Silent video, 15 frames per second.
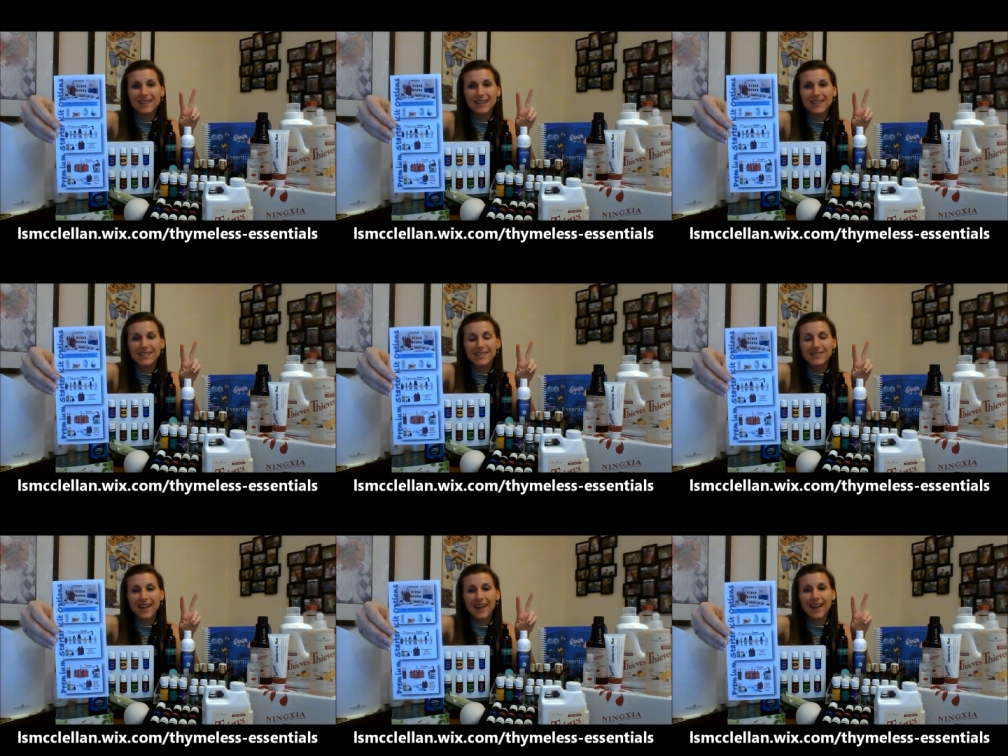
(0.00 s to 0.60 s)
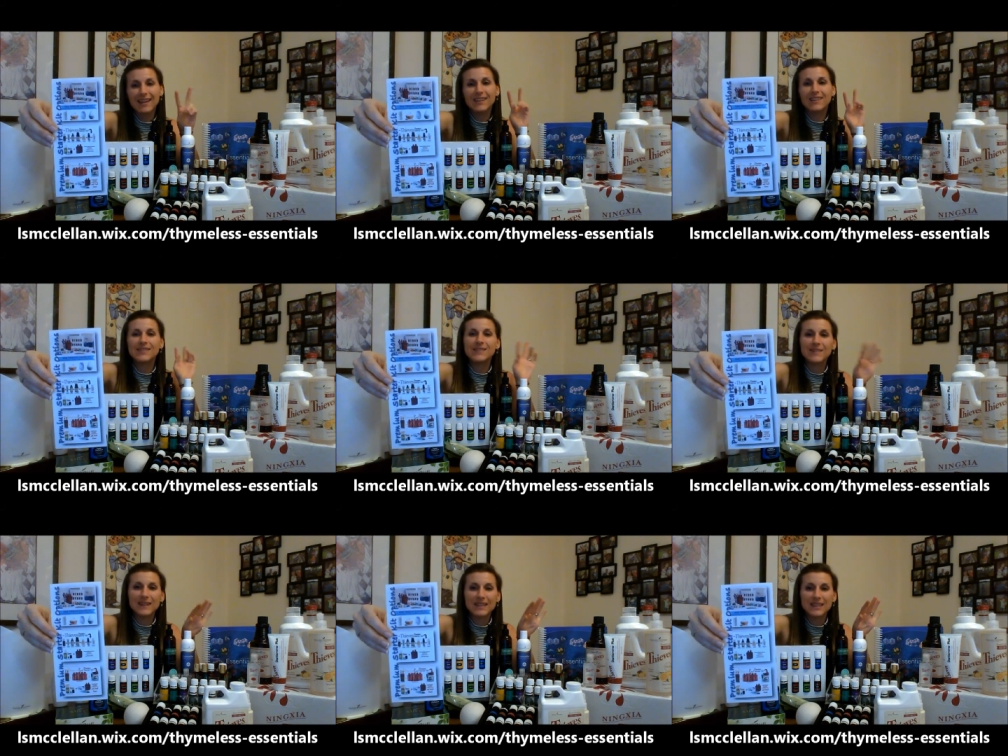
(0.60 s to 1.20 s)
Nietzsche Red. You
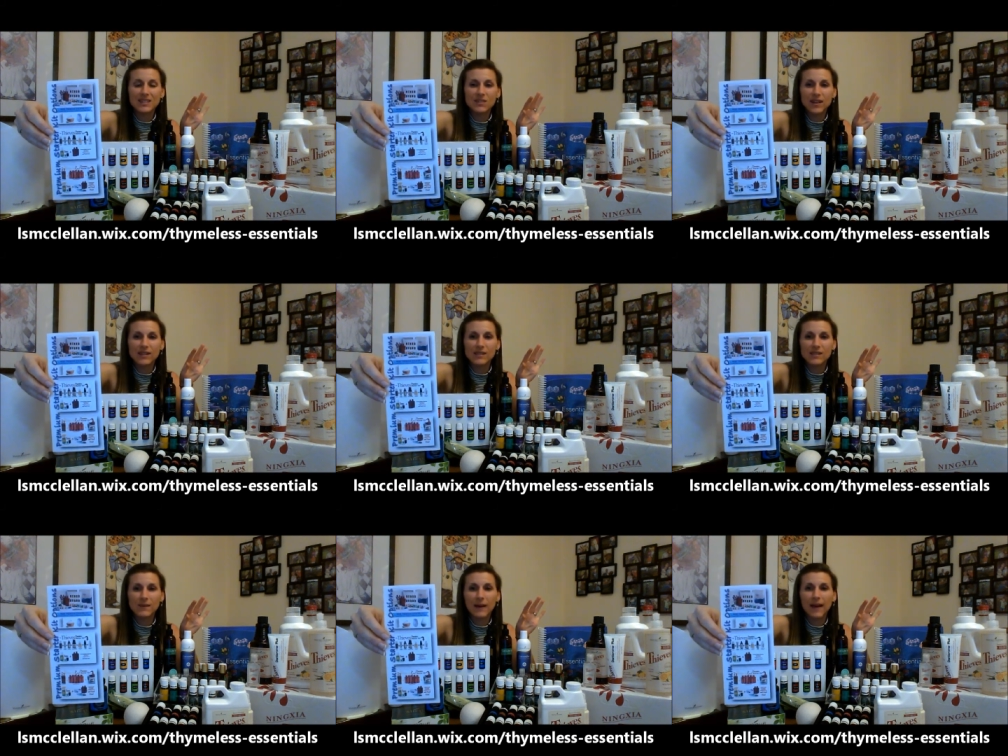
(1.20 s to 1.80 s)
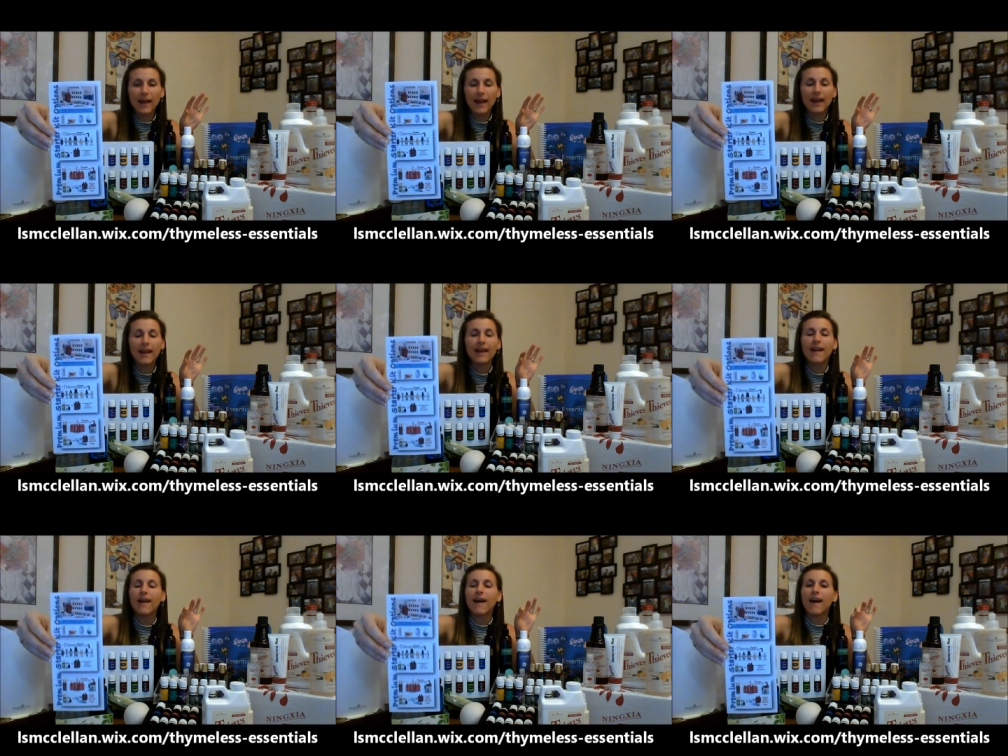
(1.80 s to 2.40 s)
still get the Stress Away.